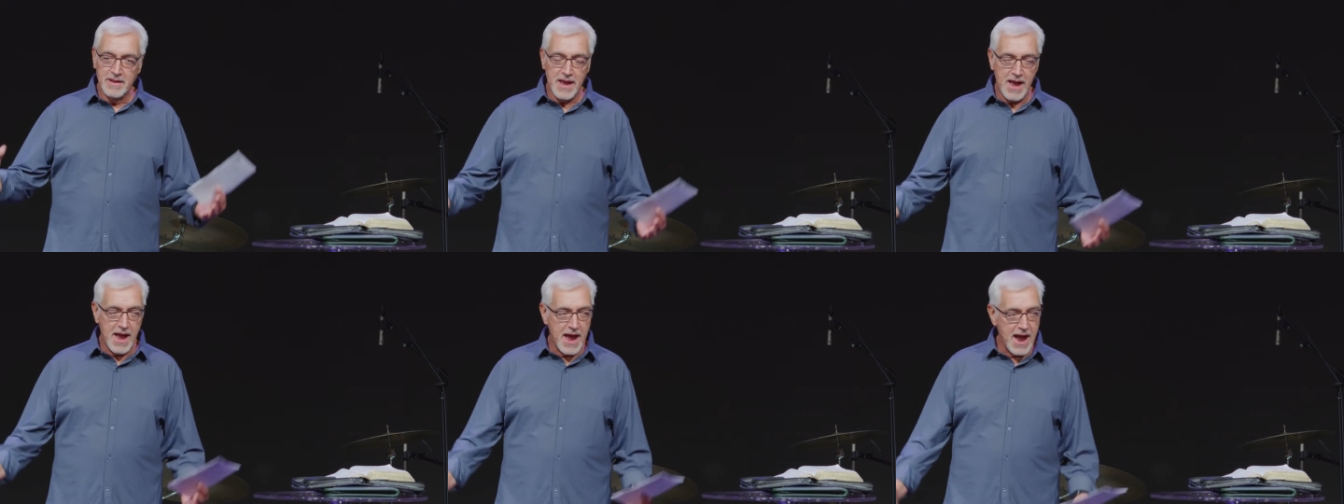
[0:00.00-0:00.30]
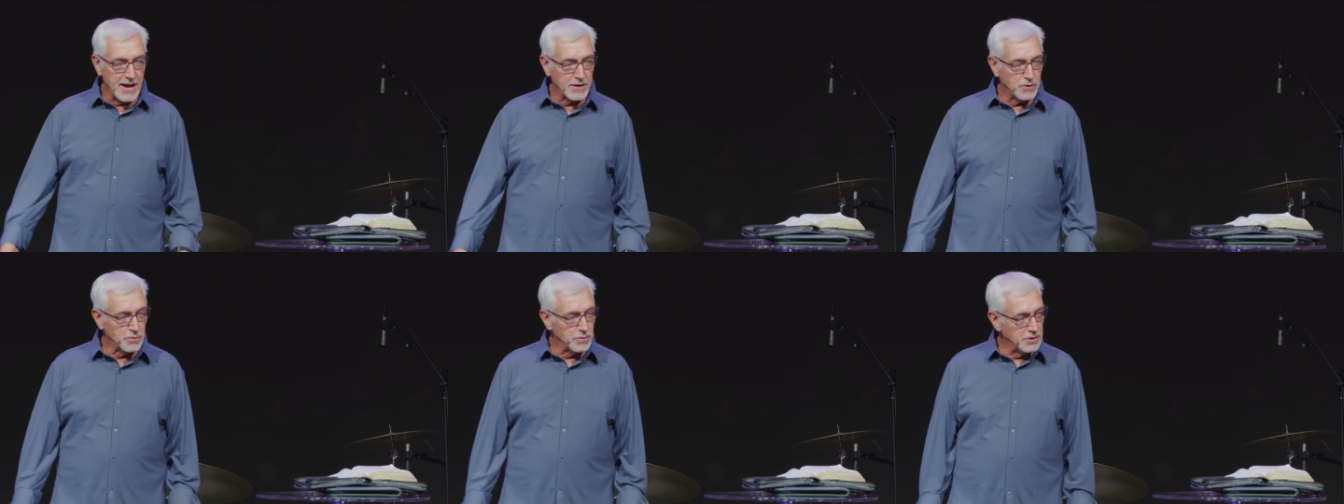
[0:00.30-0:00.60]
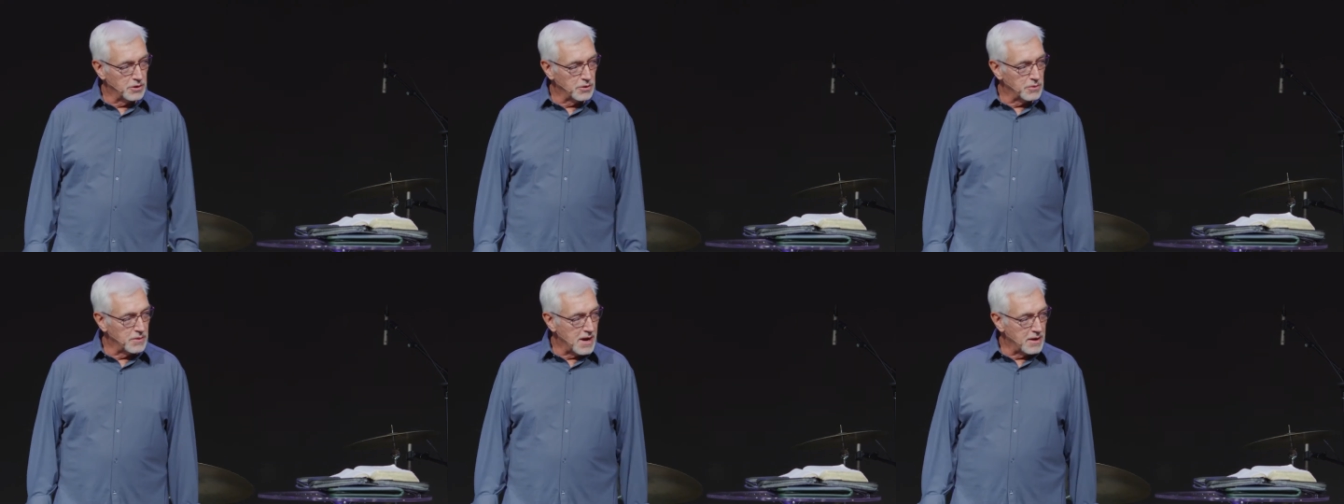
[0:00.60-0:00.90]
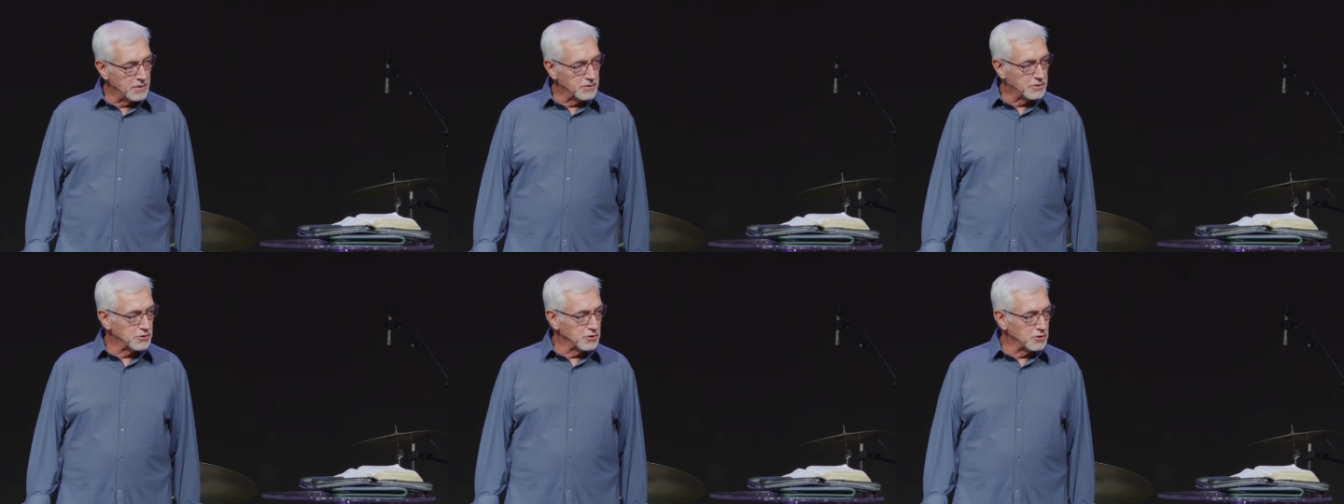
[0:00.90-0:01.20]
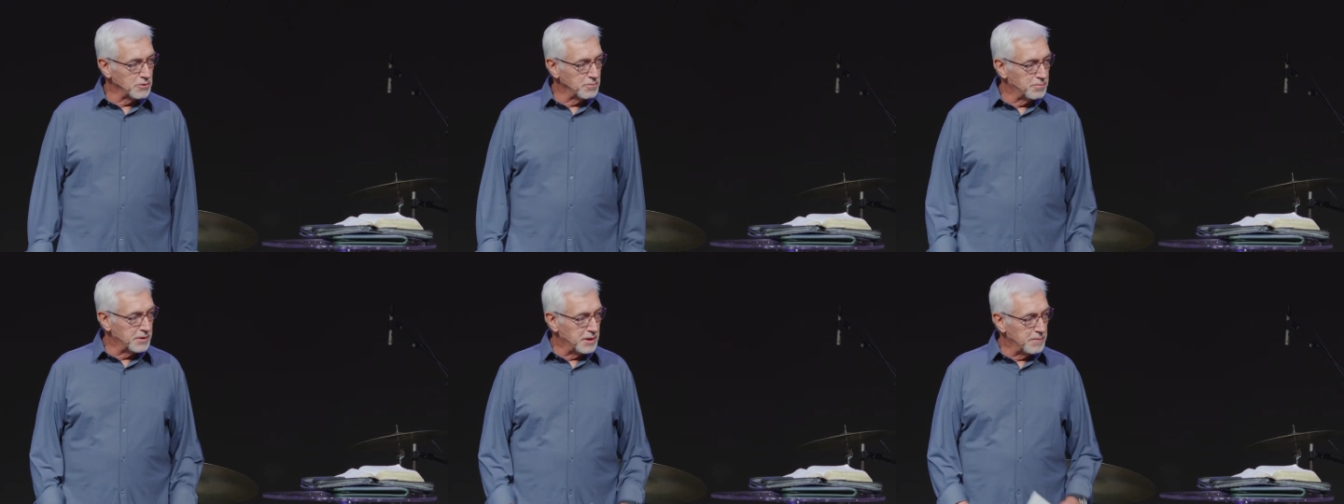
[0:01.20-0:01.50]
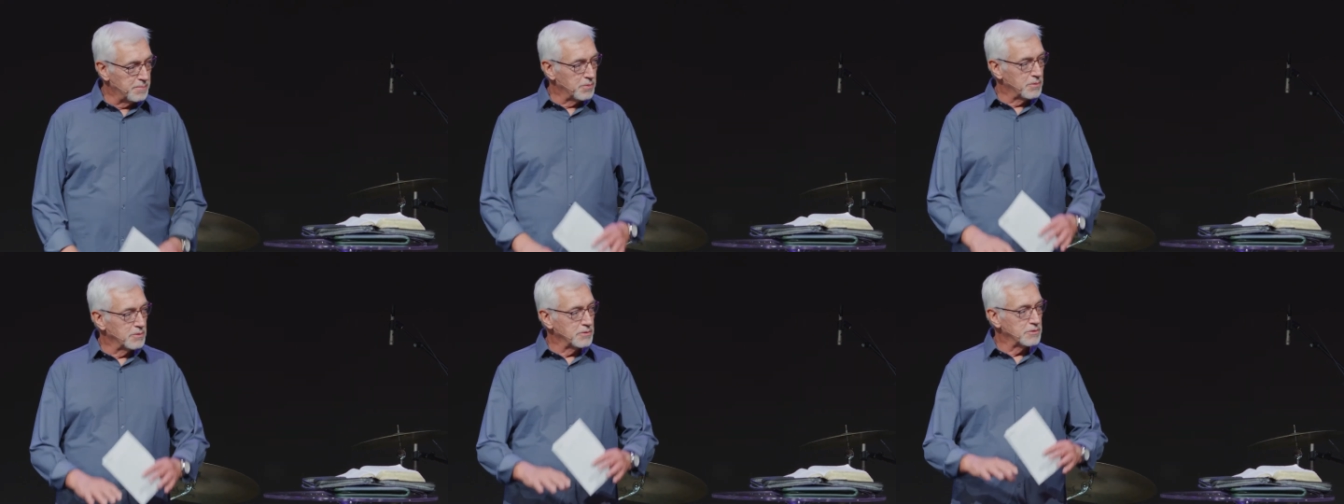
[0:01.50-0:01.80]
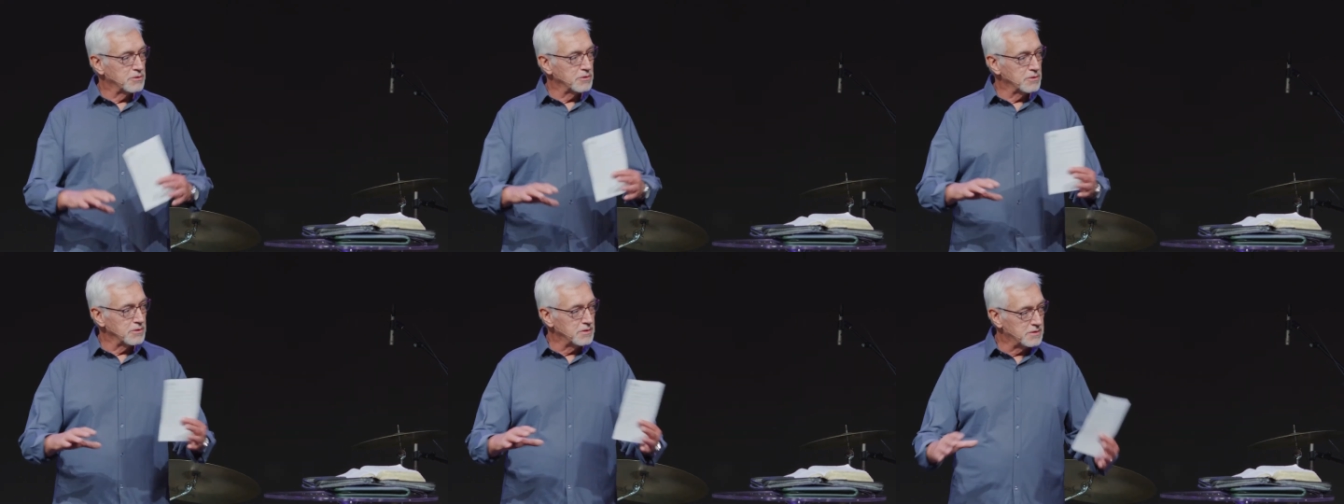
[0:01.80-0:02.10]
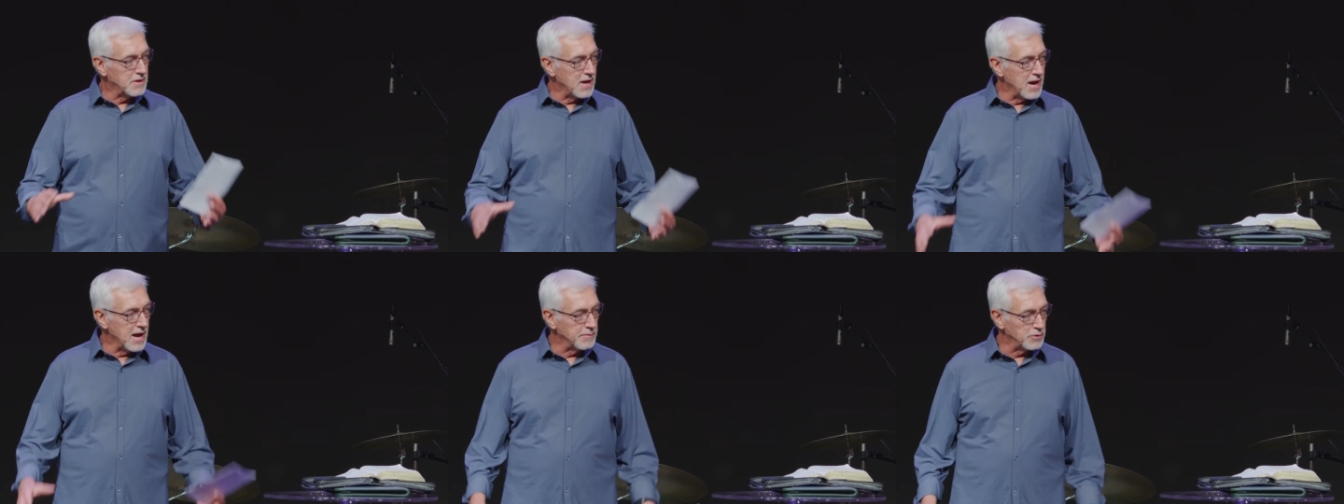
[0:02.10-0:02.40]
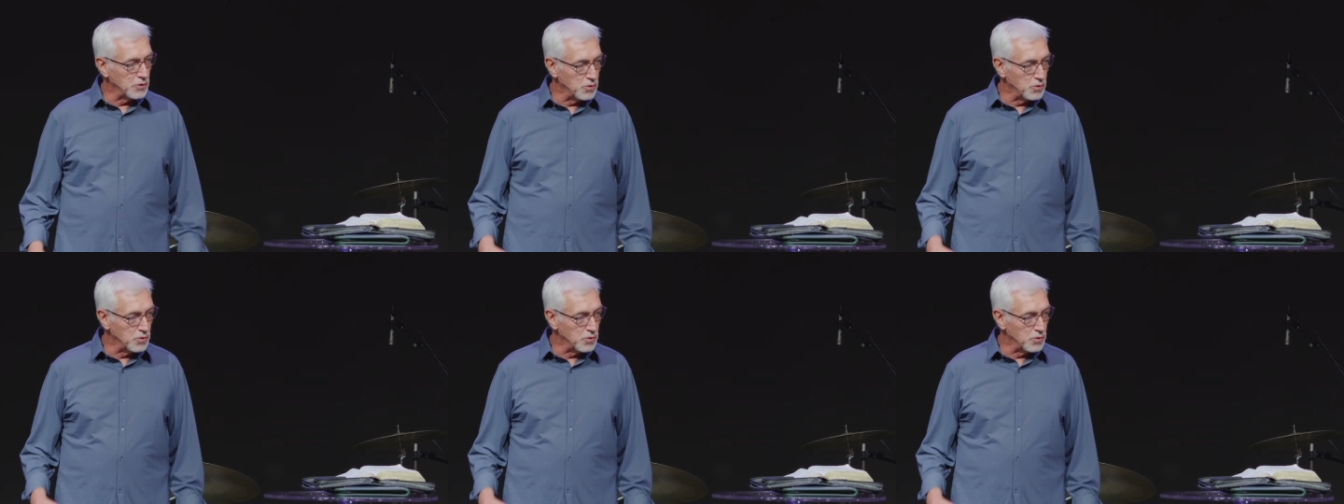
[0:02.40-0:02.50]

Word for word: act when you're around certain people in certain times.